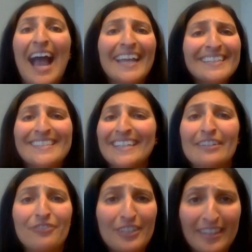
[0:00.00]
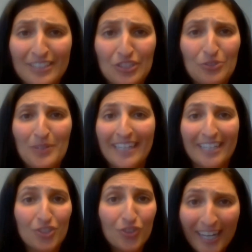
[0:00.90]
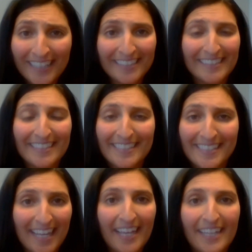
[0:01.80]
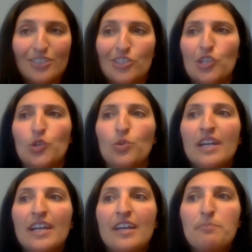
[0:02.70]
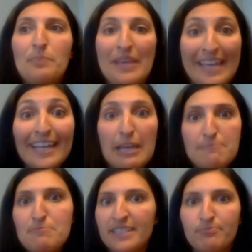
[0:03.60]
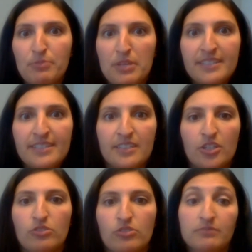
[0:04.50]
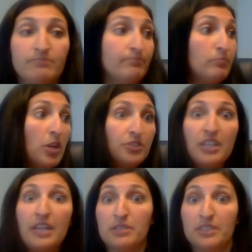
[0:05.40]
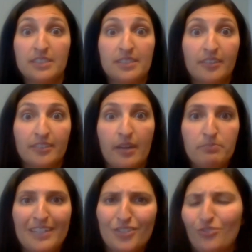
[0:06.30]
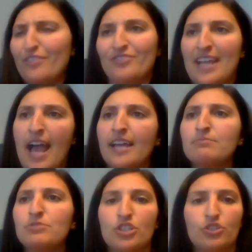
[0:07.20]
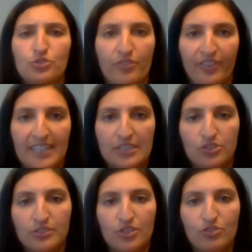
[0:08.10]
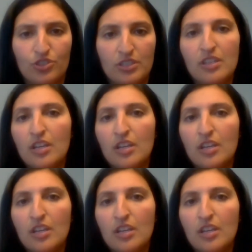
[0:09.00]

I can send everything to you electronically to sign. So, being a big business owner, multi million dollar company, do you have time to go to a financial institution?